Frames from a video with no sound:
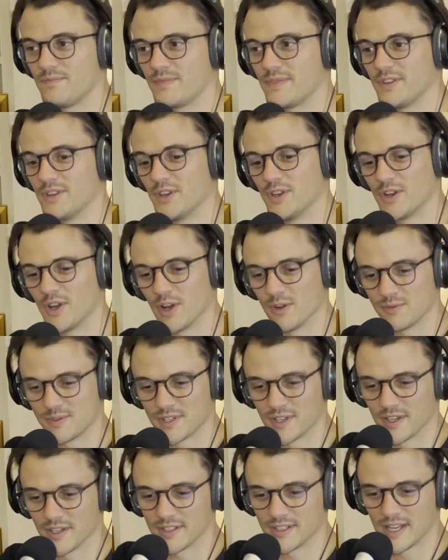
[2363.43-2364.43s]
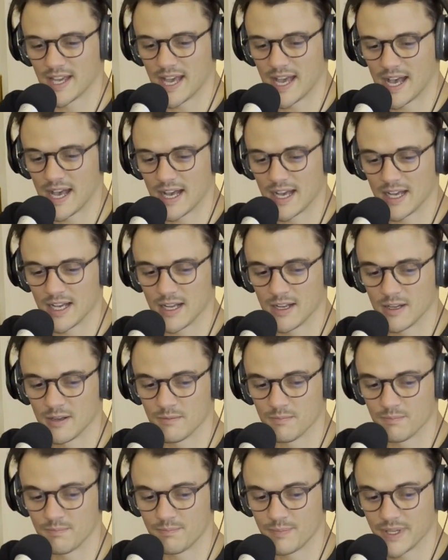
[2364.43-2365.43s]
You'd hope so.
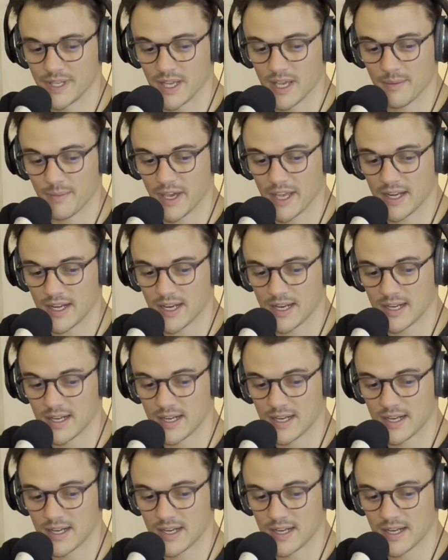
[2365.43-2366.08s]
But yeah, mate,